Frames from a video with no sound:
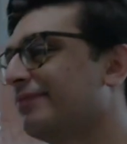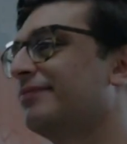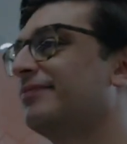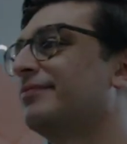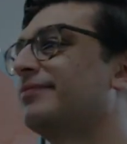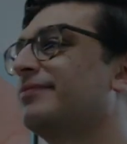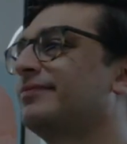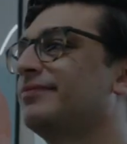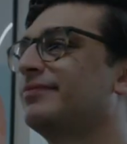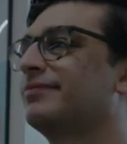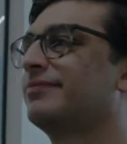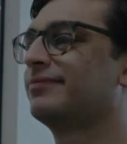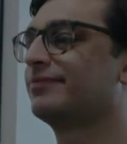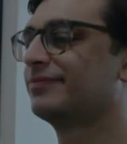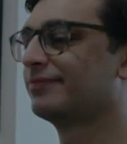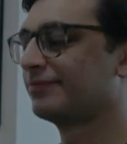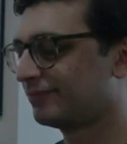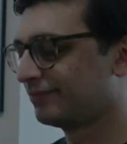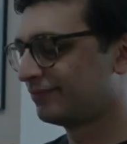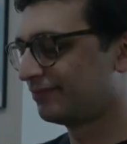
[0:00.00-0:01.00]
So for us,
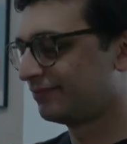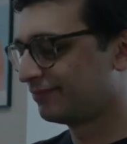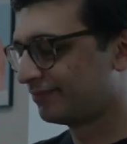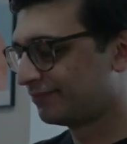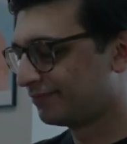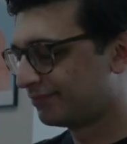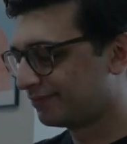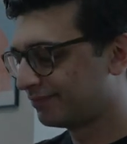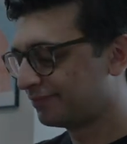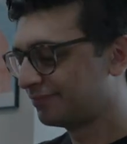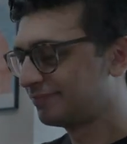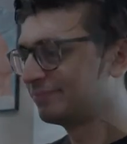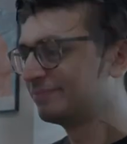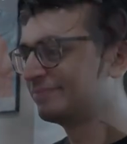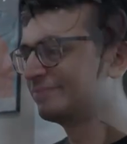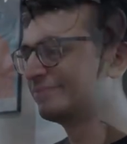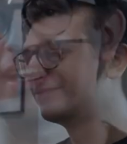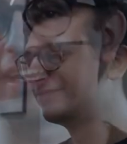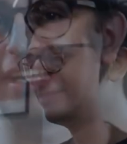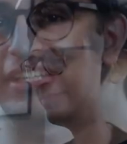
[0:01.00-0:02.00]
that's open banking and
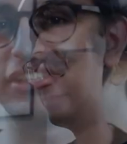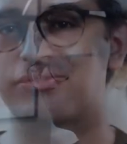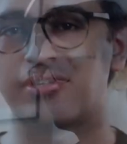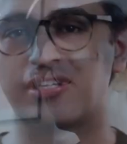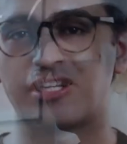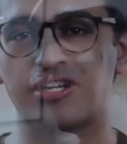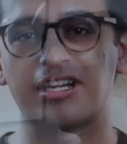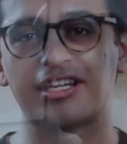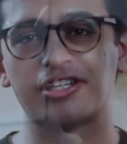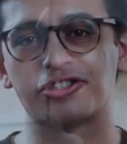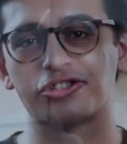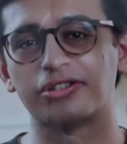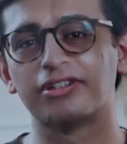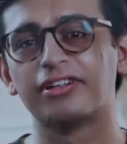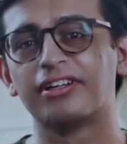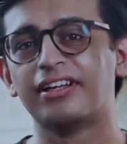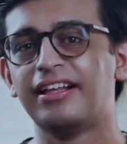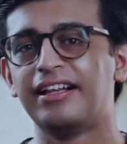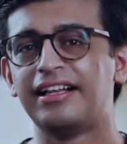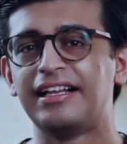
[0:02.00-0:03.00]
open finance regulation.
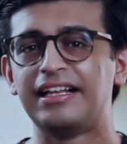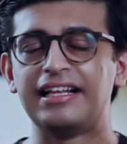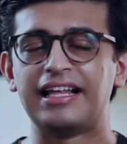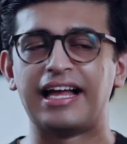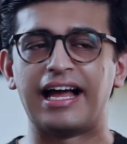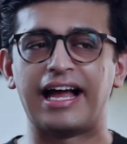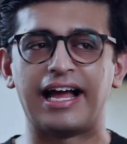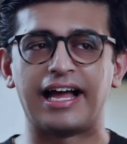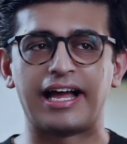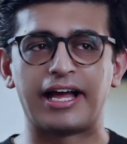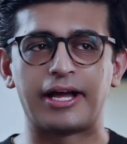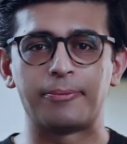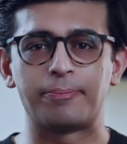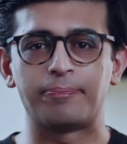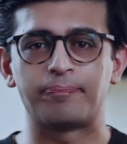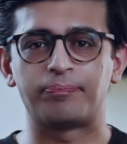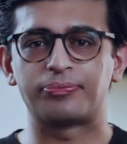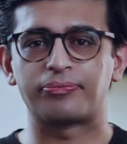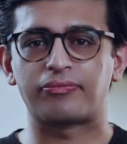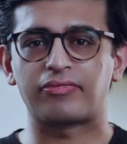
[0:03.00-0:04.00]

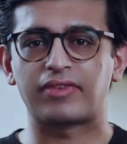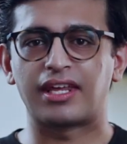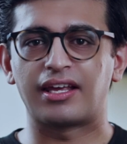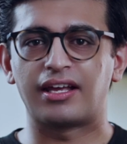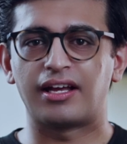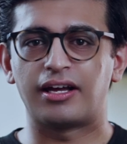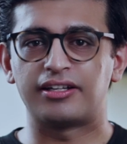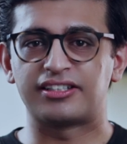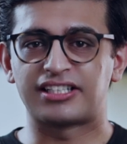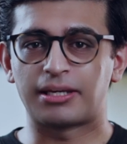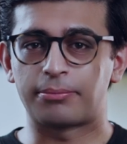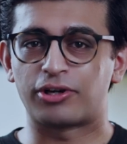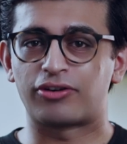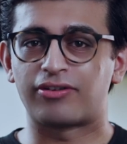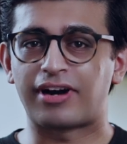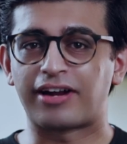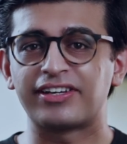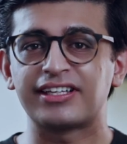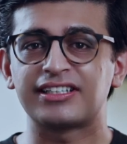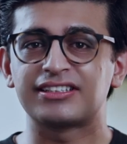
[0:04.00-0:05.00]

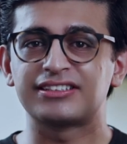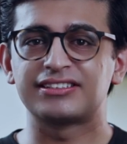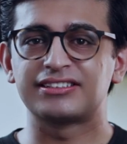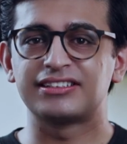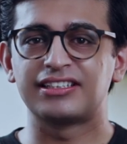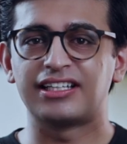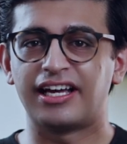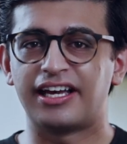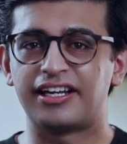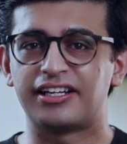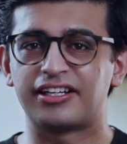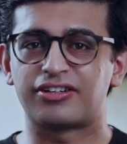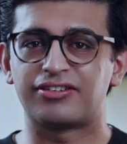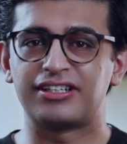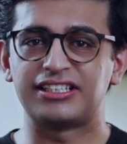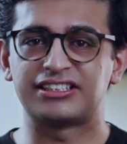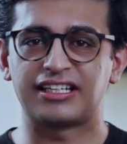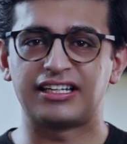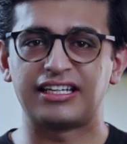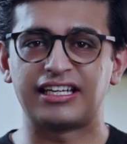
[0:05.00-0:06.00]
Demographics, an
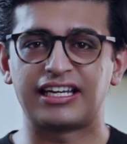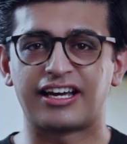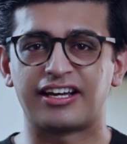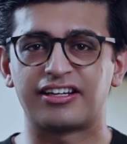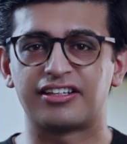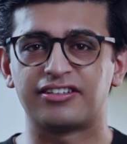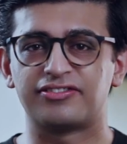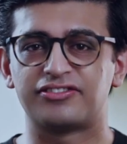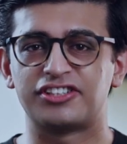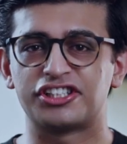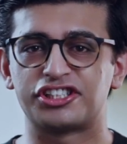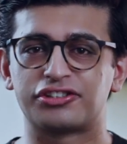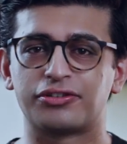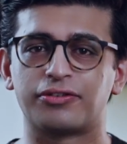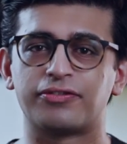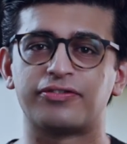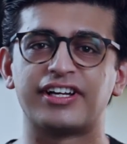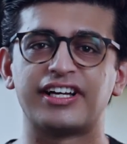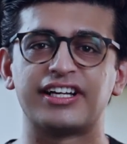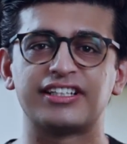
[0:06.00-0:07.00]
increasingly kind of
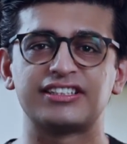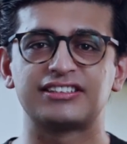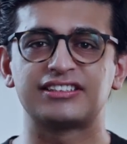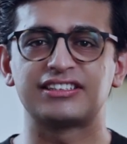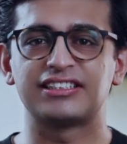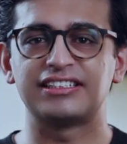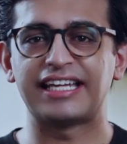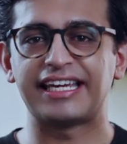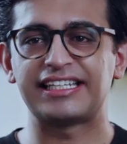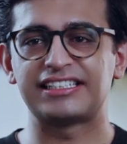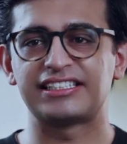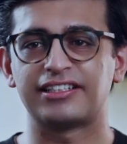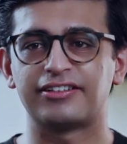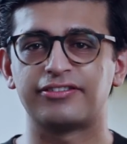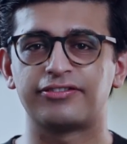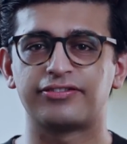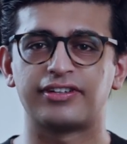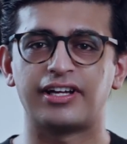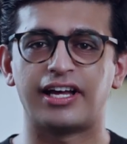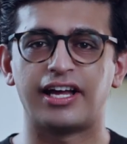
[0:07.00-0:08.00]
digital first
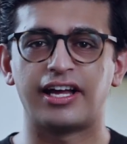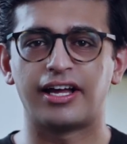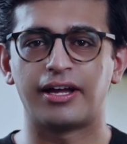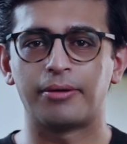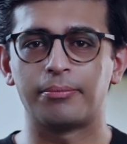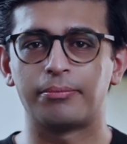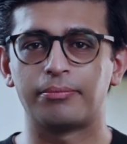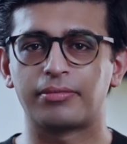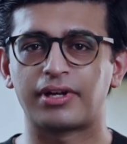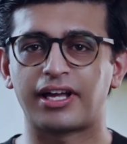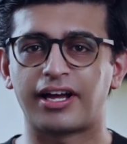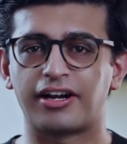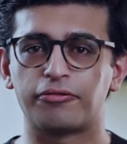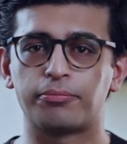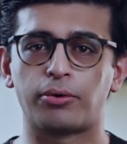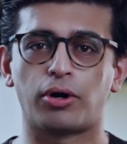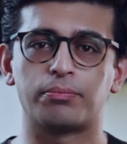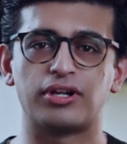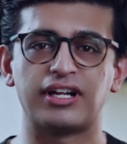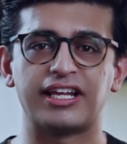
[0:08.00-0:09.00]
native kind of
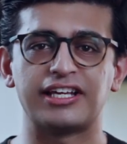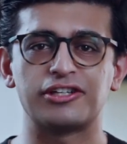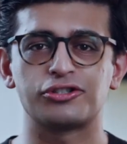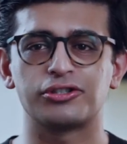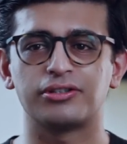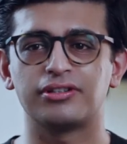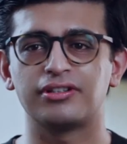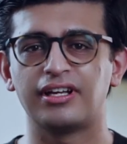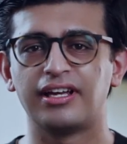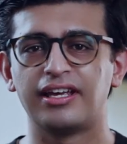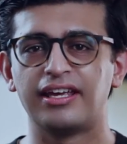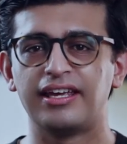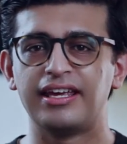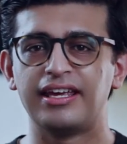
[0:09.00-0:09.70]
population.